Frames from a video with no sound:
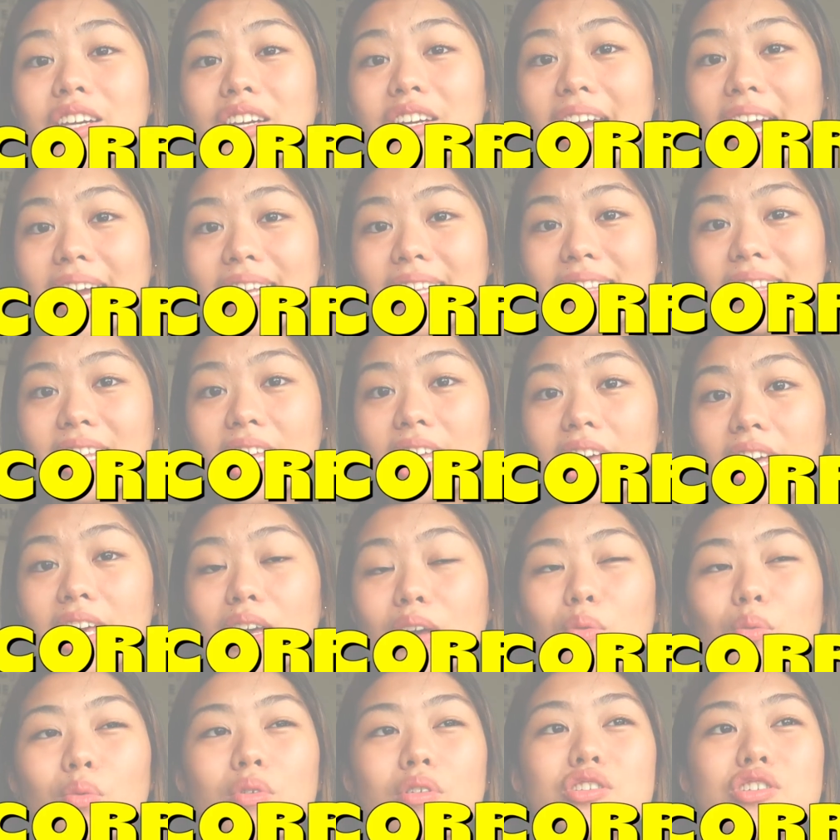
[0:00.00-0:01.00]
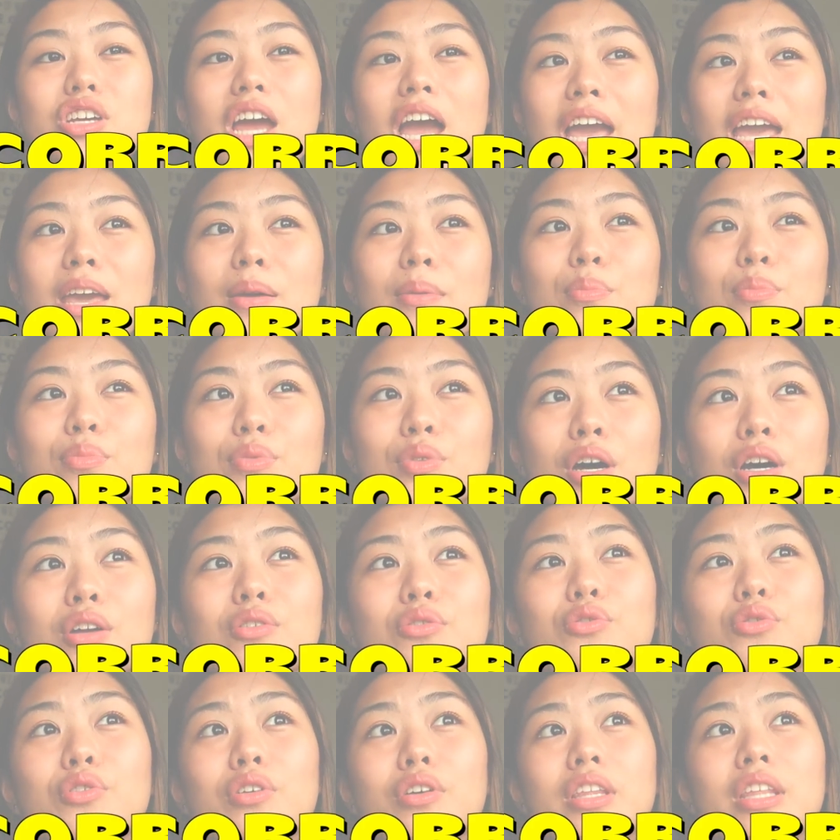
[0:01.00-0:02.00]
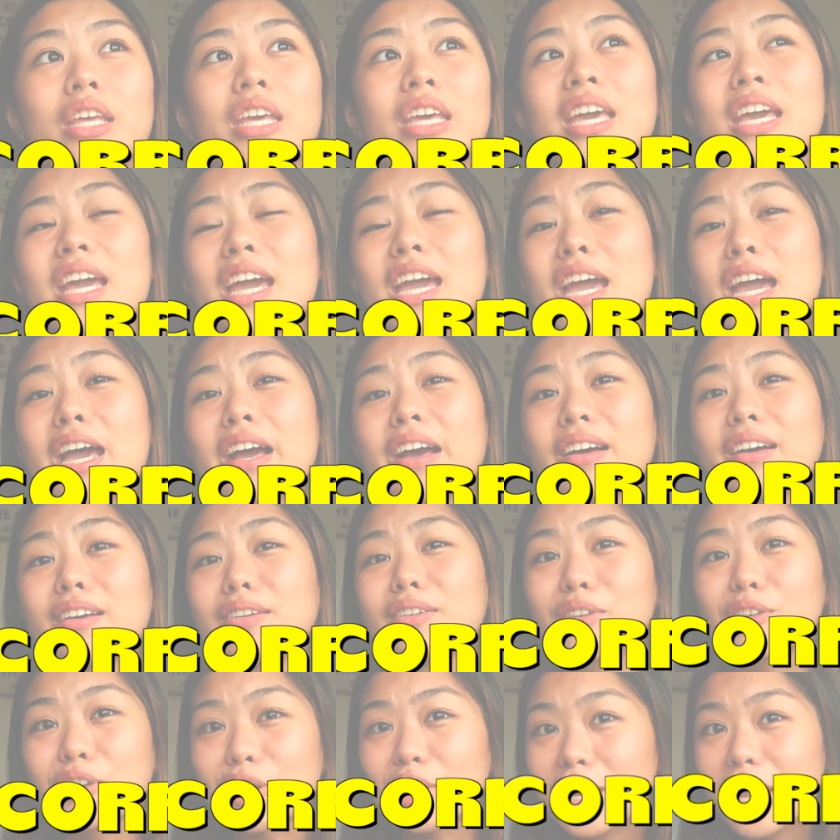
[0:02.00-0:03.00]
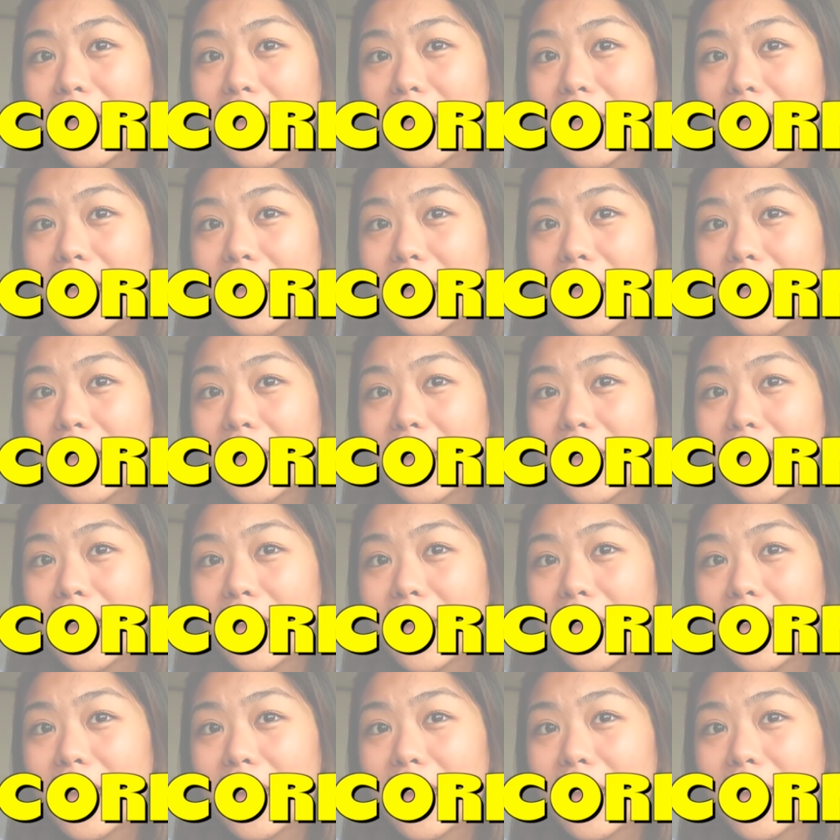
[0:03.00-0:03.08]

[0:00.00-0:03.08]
correcting, which I am not really good